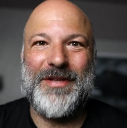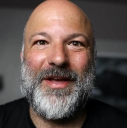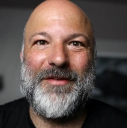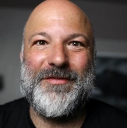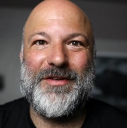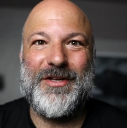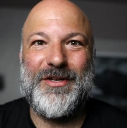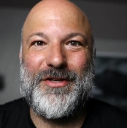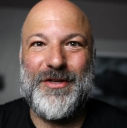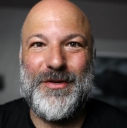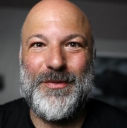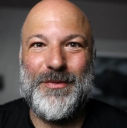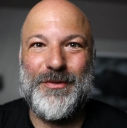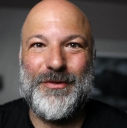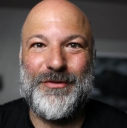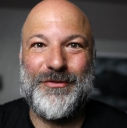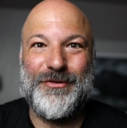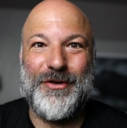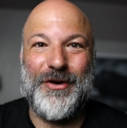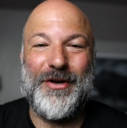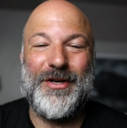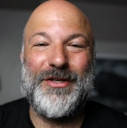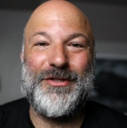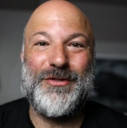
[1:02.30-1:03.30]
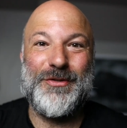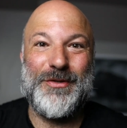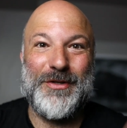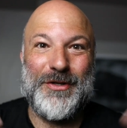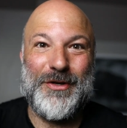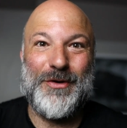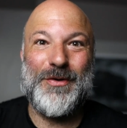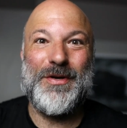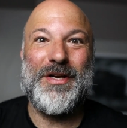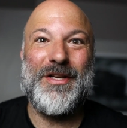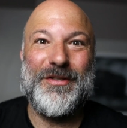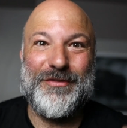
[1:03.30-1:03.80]
having to do was starting to
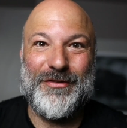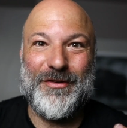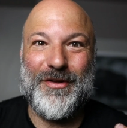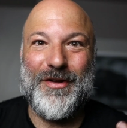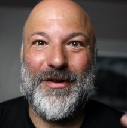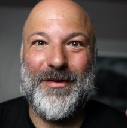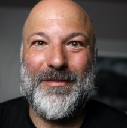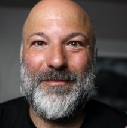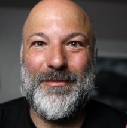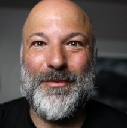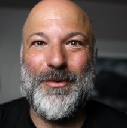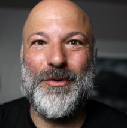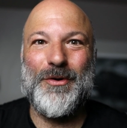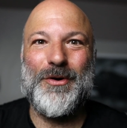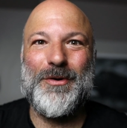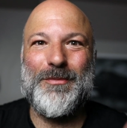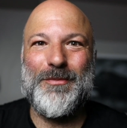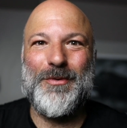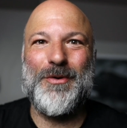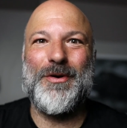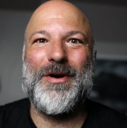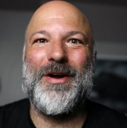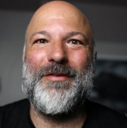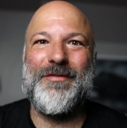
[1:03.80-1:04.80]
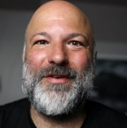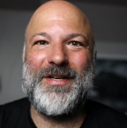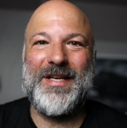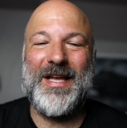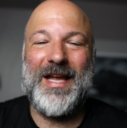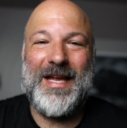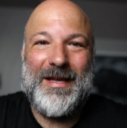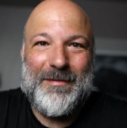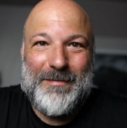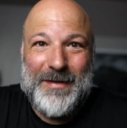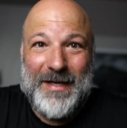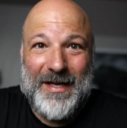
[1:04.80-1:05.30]
increase more and more every
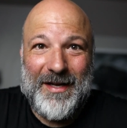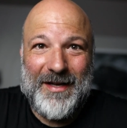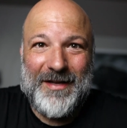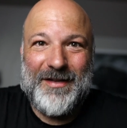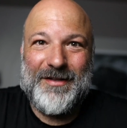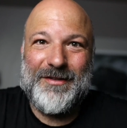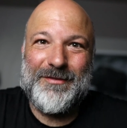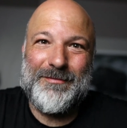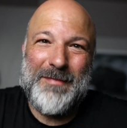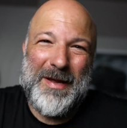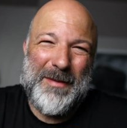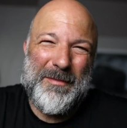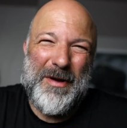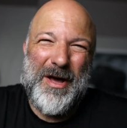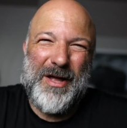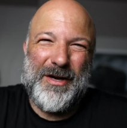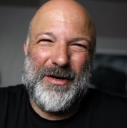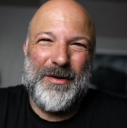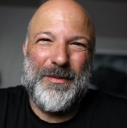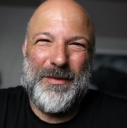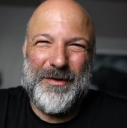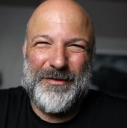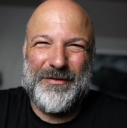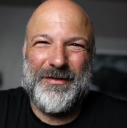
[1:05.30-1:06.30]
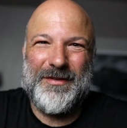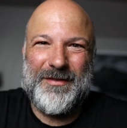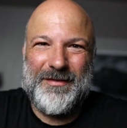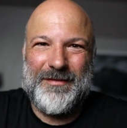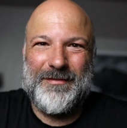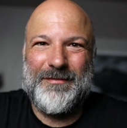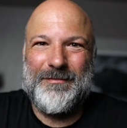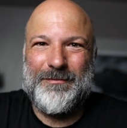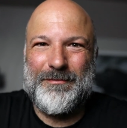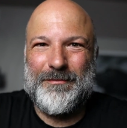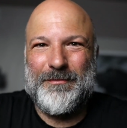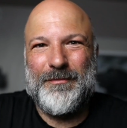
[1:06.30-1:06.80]
day because my model wasn't
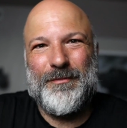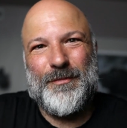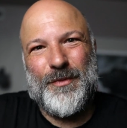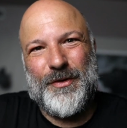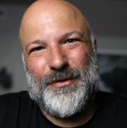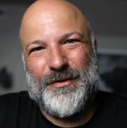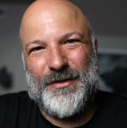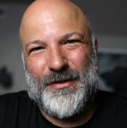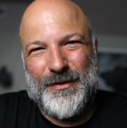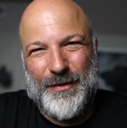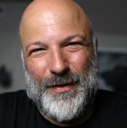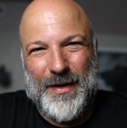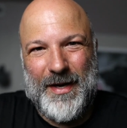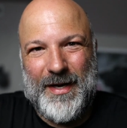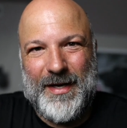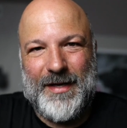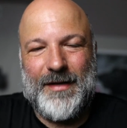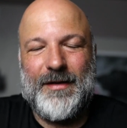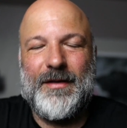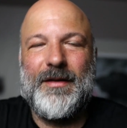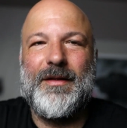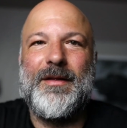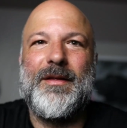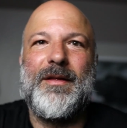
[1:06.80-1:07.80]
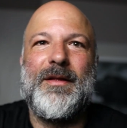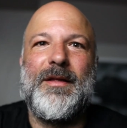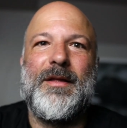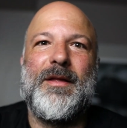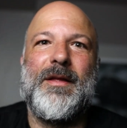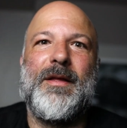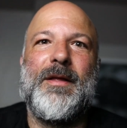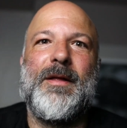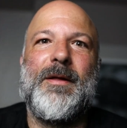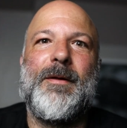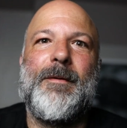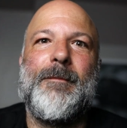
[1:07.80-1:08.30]
great.
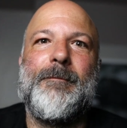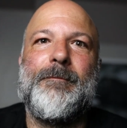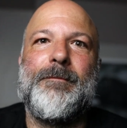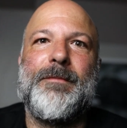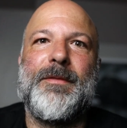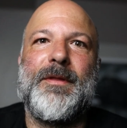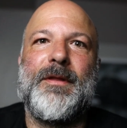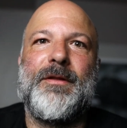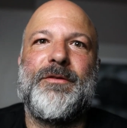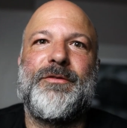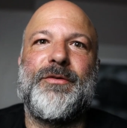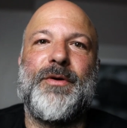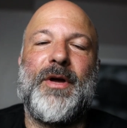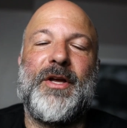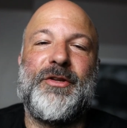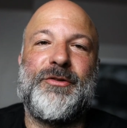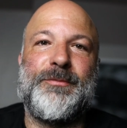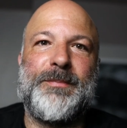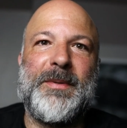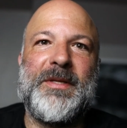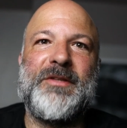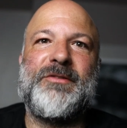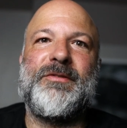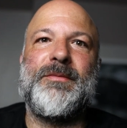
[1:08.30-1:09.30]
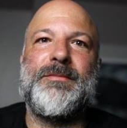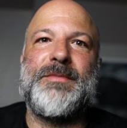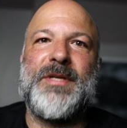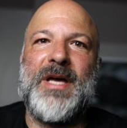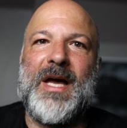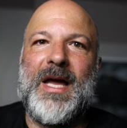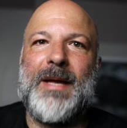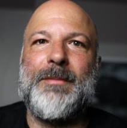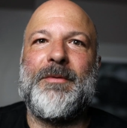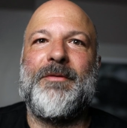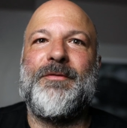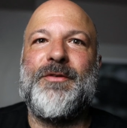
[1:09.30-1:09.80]
So I spent some
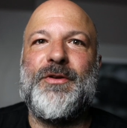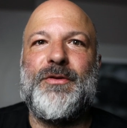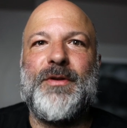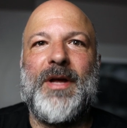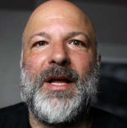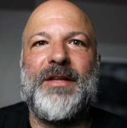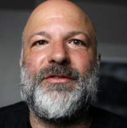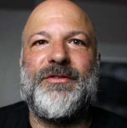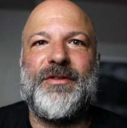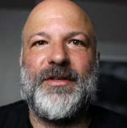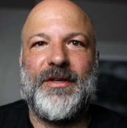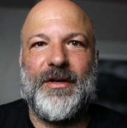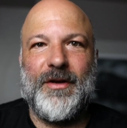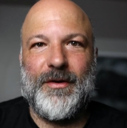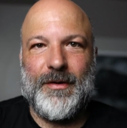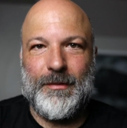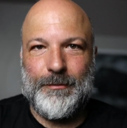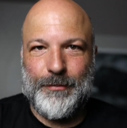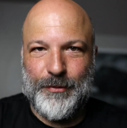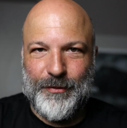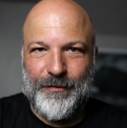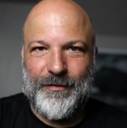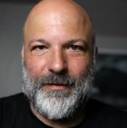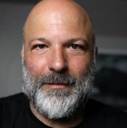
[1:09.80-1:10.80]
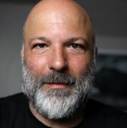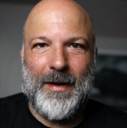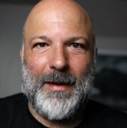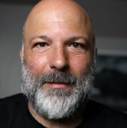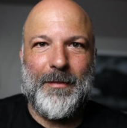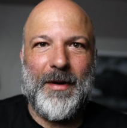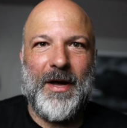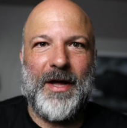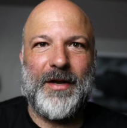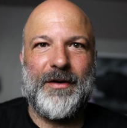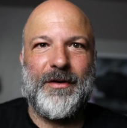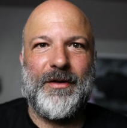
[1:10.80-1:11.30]
time a few nights ago improving my
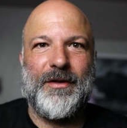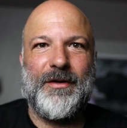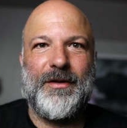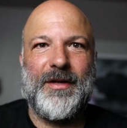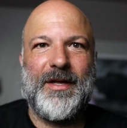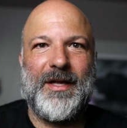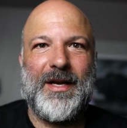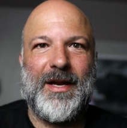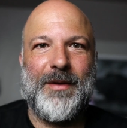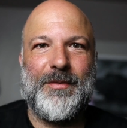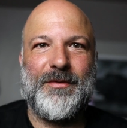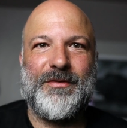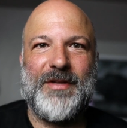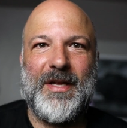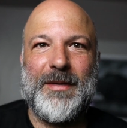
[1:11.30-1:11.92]
model, and I was